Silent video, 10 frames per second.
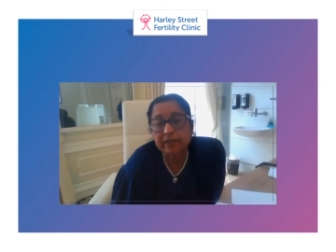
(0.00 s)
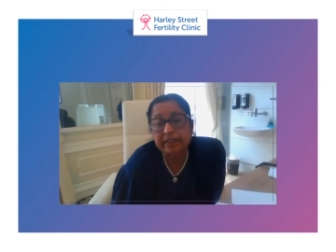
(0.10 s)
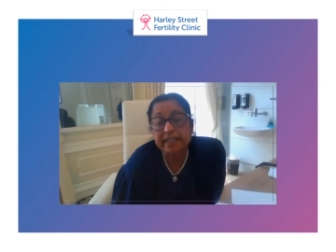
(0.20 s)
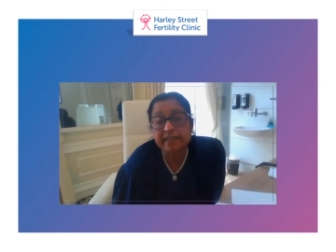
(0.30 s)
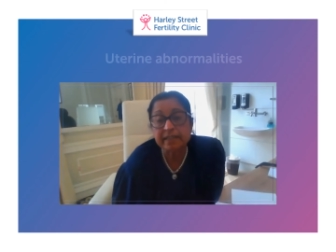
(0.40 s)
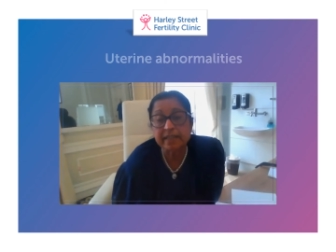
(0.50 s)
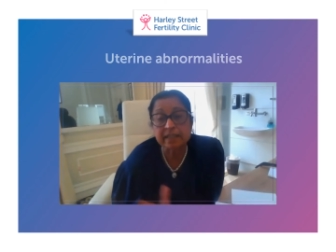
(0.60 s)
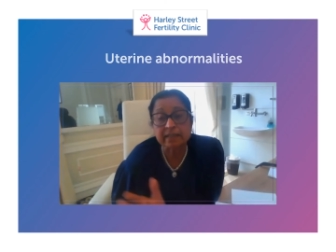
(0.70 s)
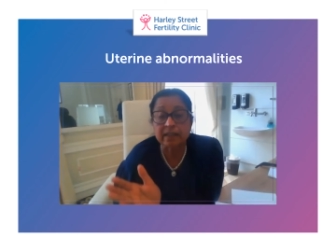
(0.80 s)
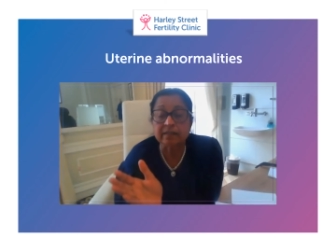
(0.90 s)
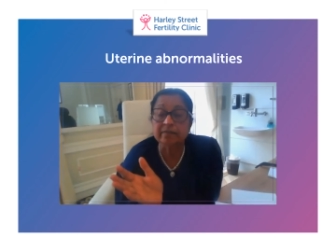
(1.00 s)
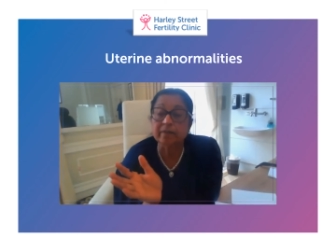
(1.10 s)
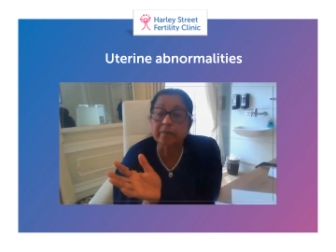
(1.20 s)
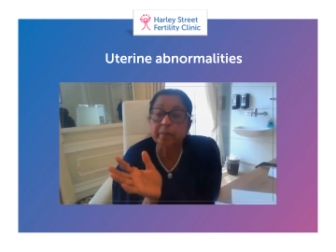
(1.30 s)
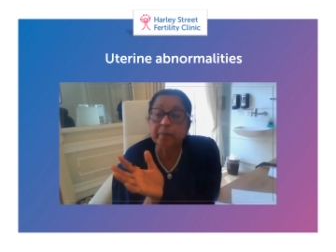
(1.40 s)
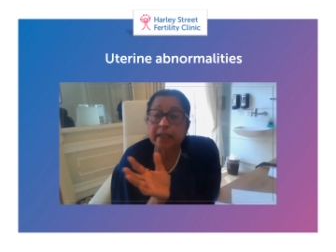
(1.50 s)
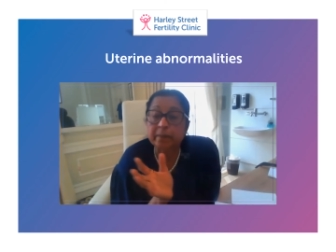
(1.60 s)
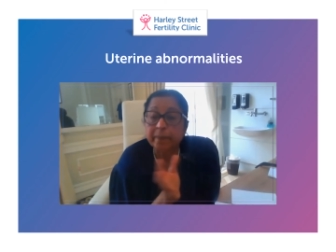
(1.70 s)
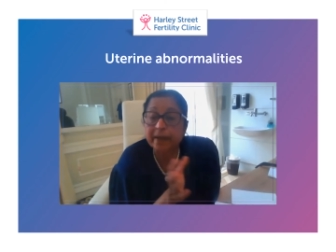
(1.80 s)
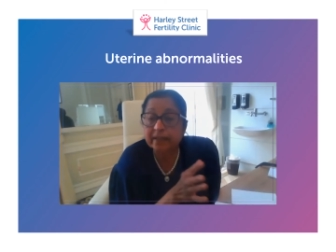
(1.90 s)
this is
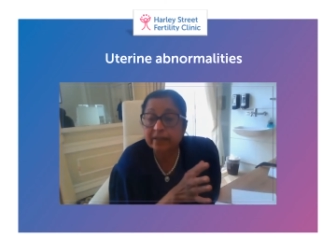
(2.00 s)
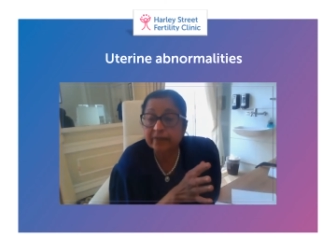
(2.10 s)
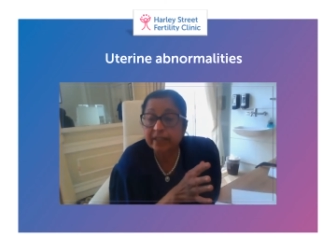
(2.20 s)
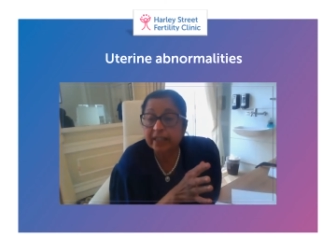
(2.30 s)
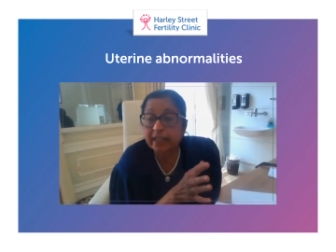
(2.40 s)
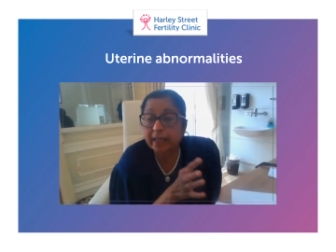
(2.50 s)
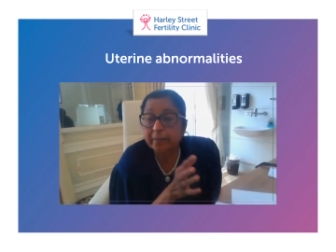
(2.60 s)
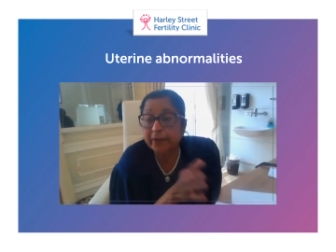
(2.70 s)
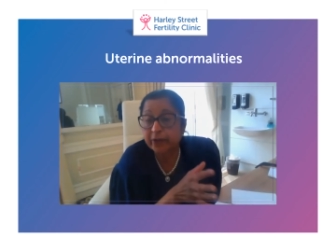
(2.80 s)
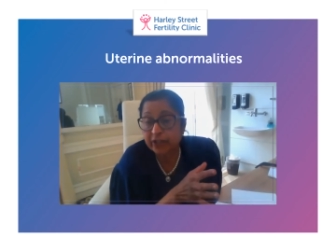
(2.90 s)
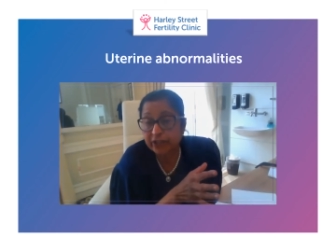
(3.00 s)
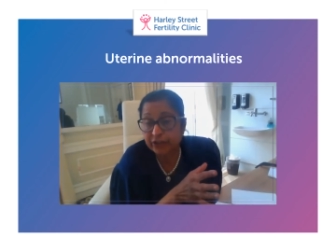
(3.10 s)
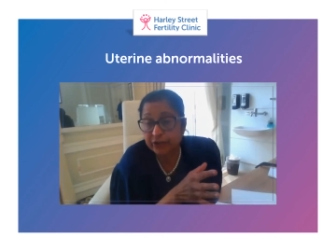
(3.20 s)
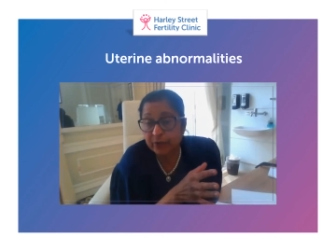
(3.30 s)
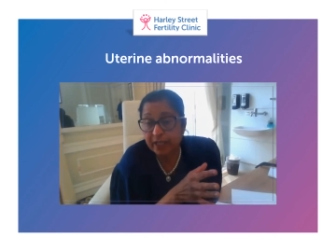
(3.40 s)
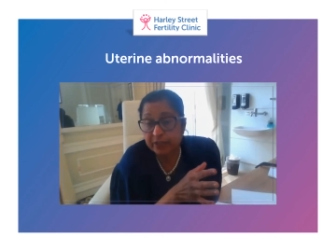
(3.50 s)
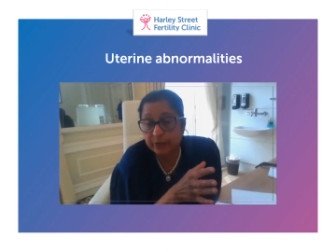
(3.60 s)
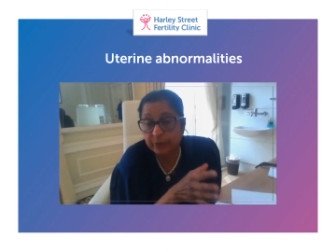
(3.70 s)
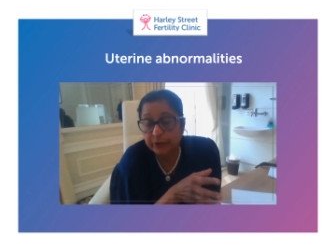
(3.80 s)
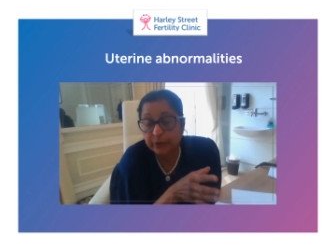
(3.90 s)
part of the embryo issue I told
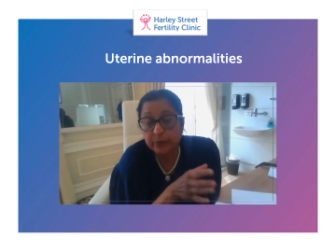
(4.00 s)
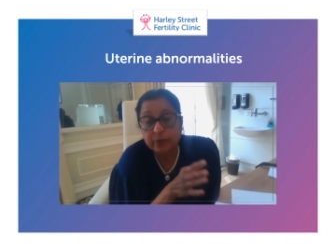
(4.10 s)
you.